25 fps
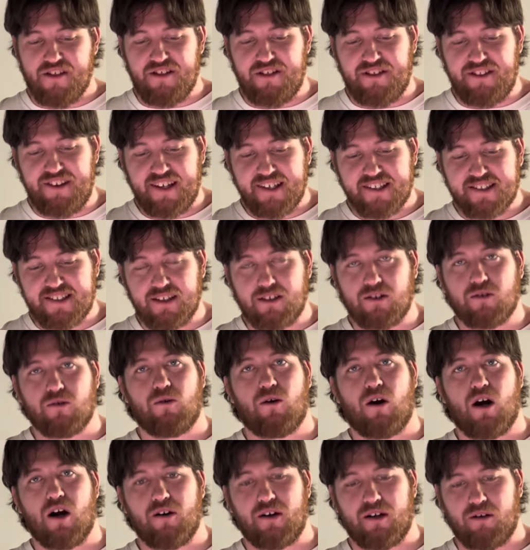This
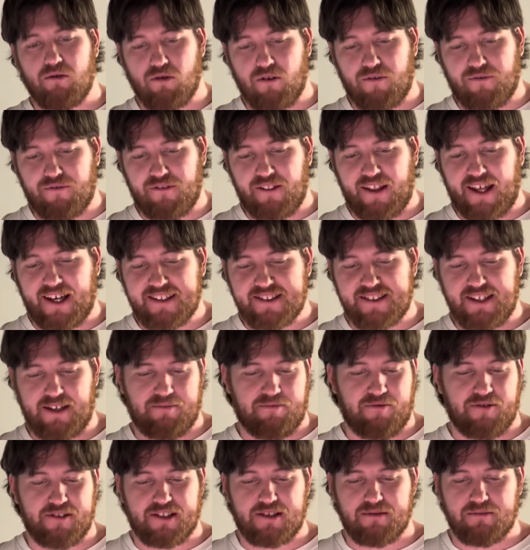inquiry reflects that
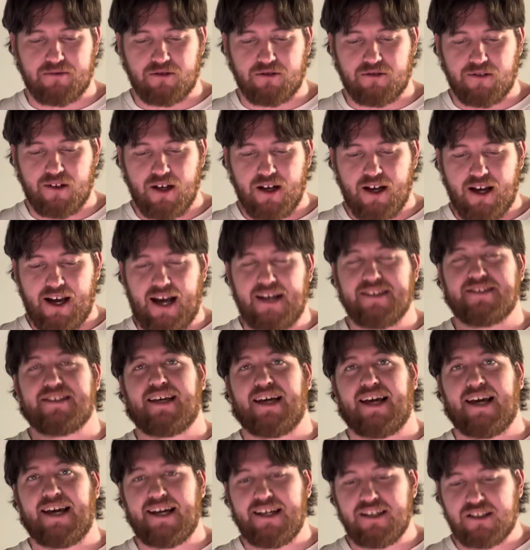principle, as
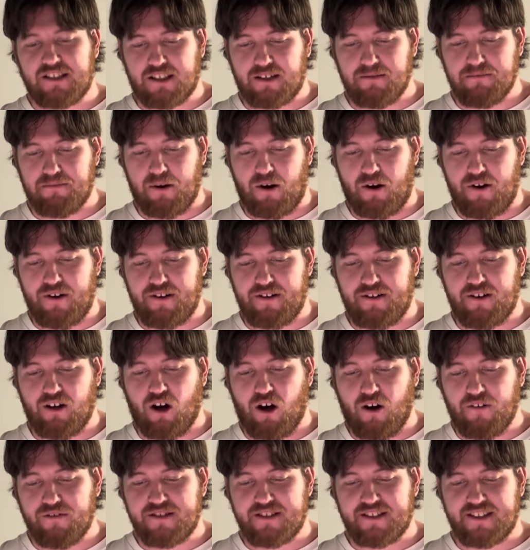each component
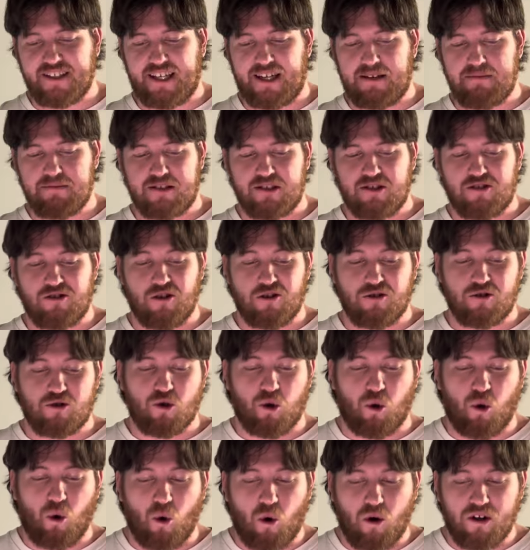of STEAMS is not
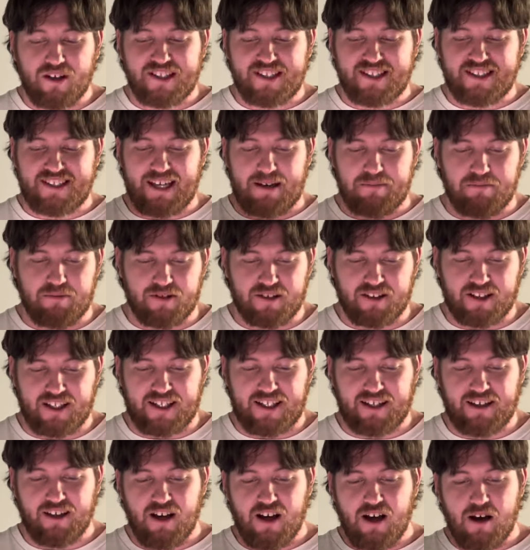taught
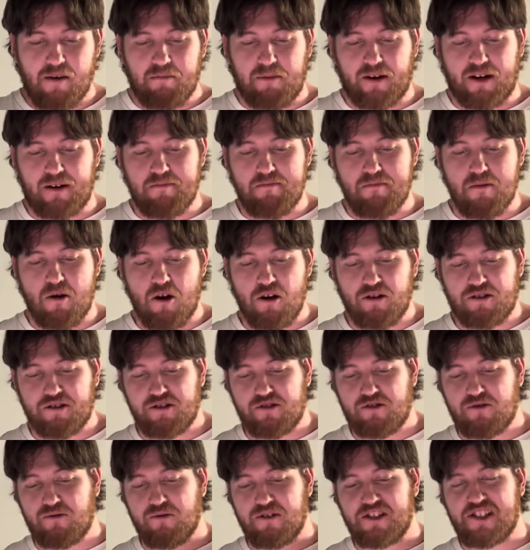separately, but emerges
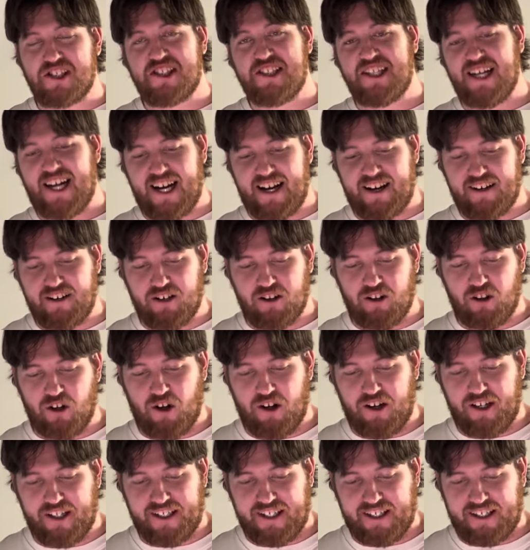through a shared
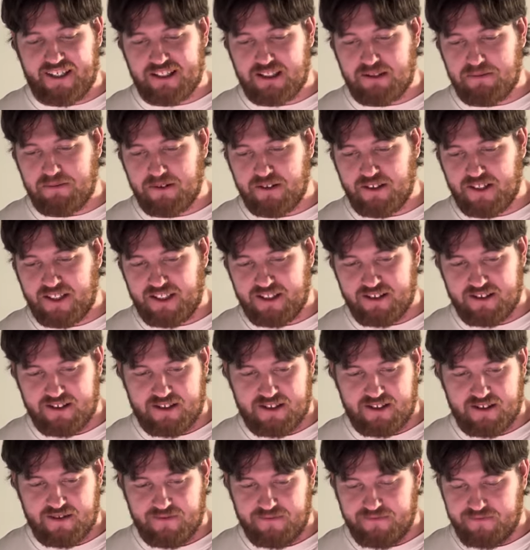learning experience.